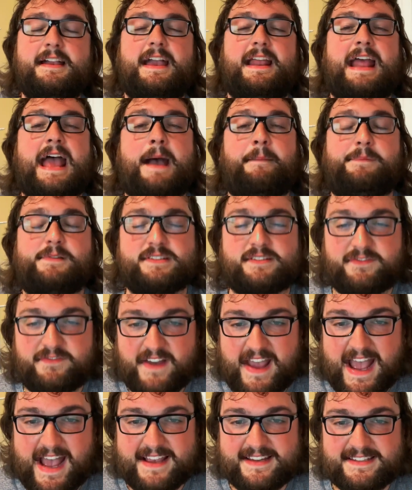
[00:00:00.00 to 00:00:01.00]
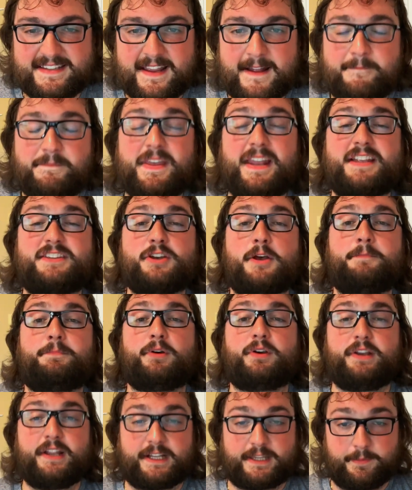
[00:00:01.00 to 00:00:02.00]
it happens fast and it's
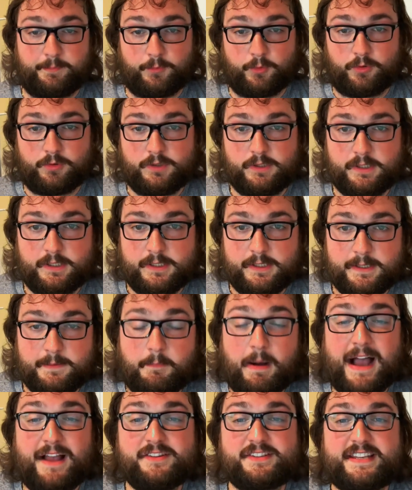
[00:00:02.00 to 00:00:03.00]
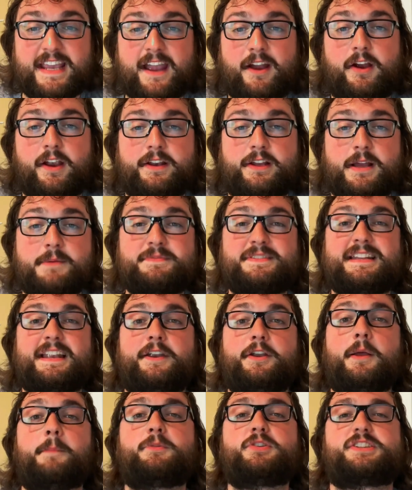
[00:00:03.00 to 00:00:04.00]
unpredictable. Myles Garrett comes in at number